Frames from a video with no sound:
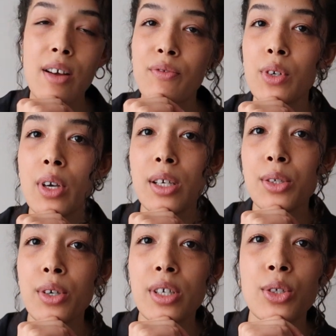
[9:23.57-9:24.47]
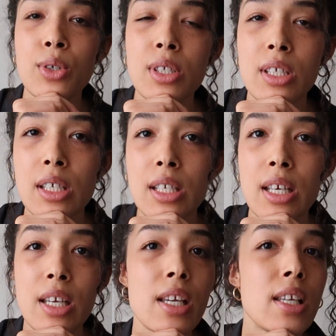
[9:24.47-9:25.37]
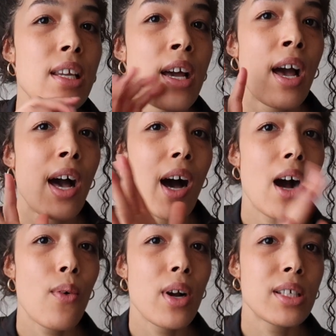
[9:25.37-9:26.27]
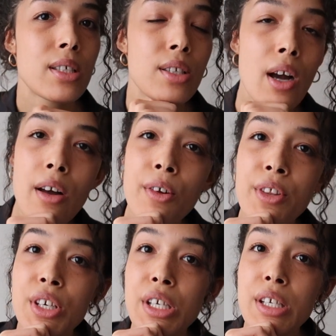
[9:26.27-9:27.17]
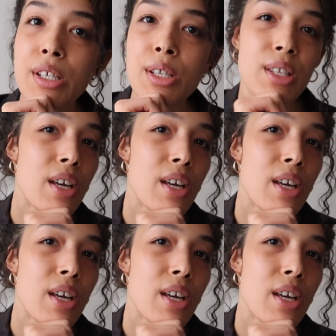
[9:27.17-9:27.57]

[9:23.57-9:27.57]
If you guys are interested in how I style these,